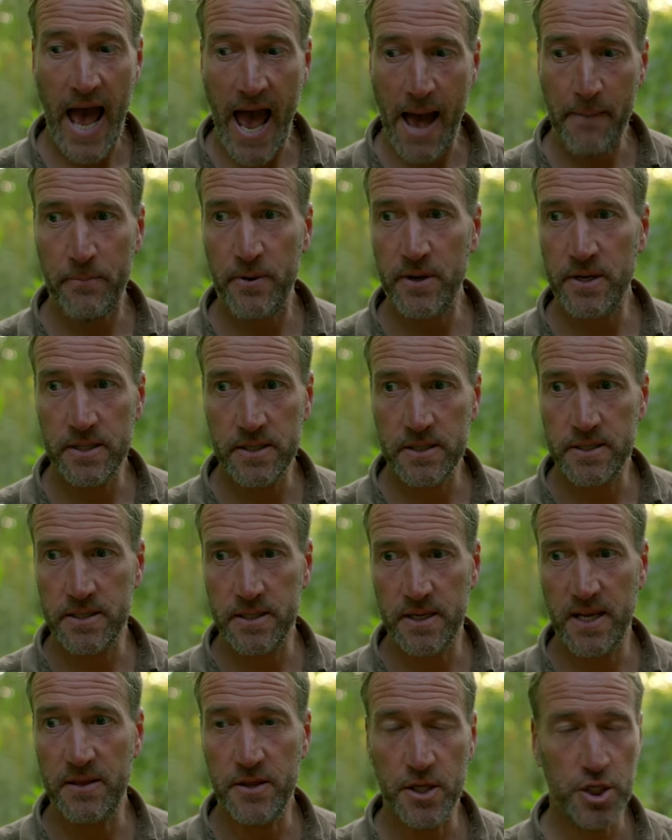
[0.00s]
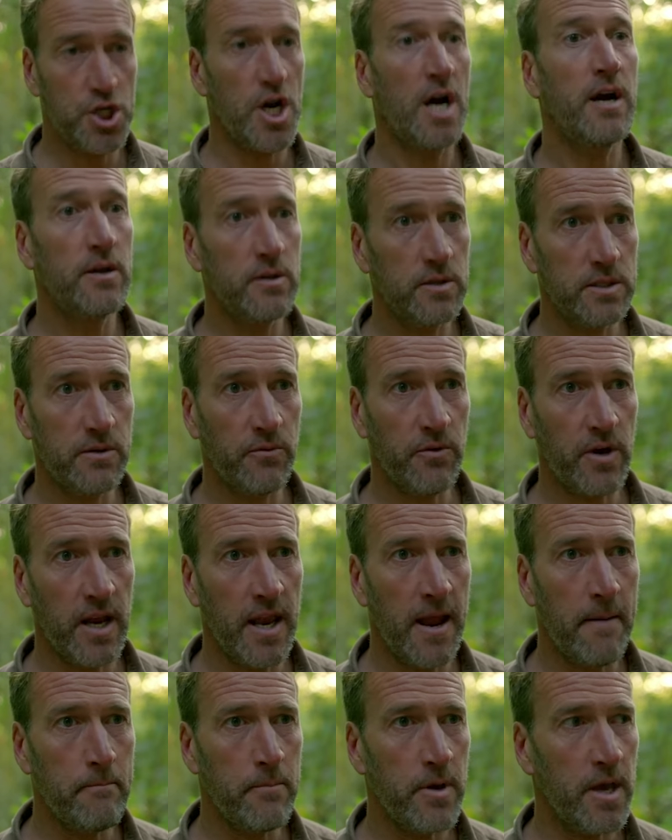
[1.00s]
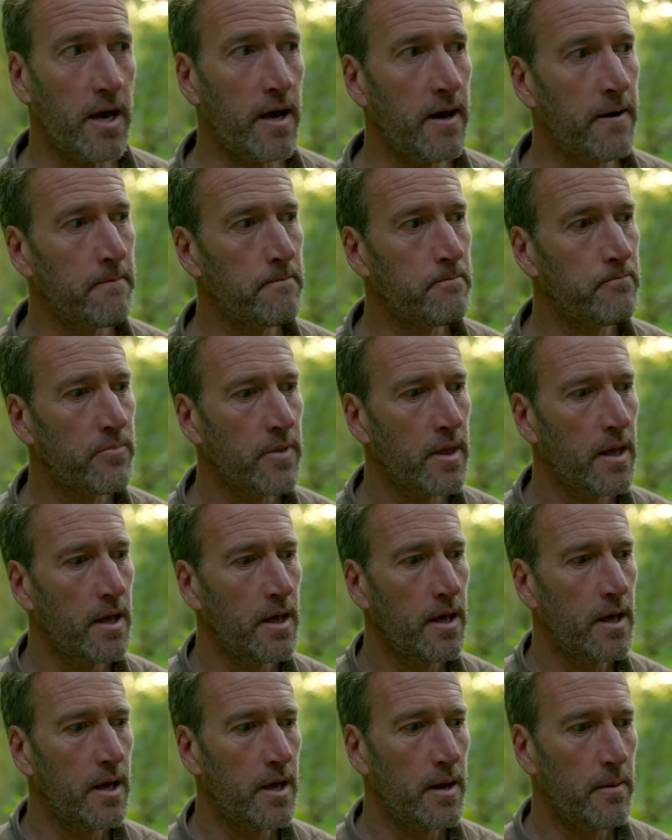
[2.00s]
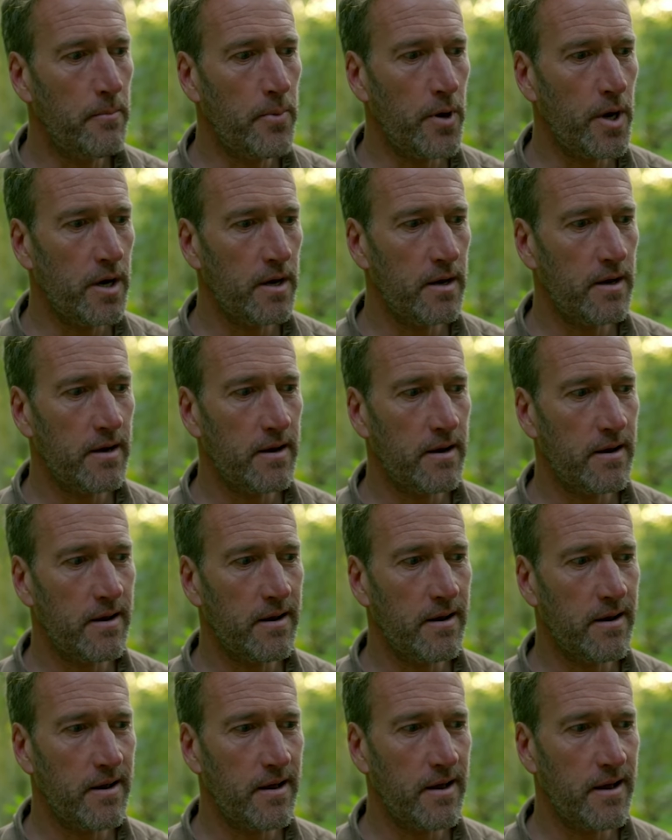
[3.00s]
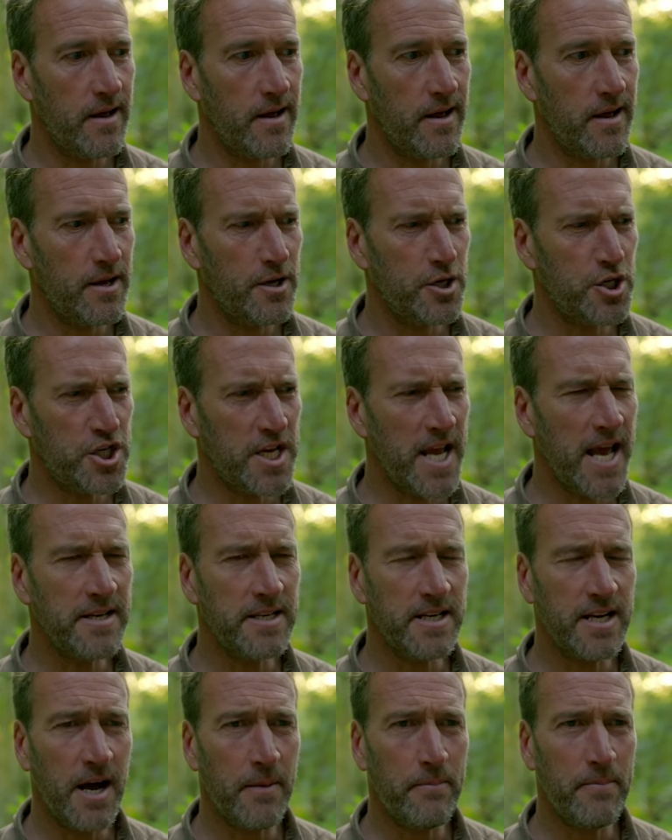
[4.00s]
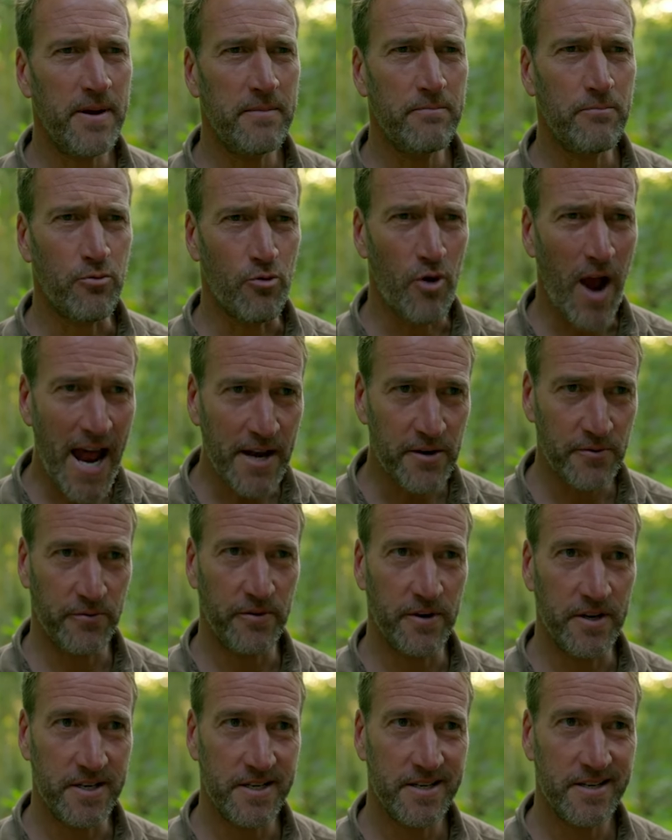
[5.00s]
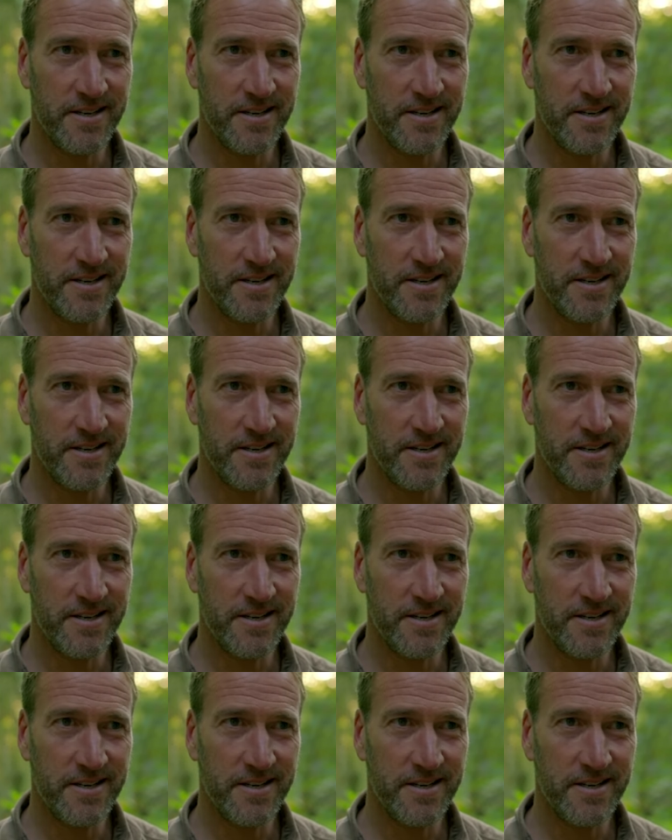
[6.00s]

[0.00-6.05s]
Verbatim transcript: happened in the jungles of Colombia, but she ended up in Bradford.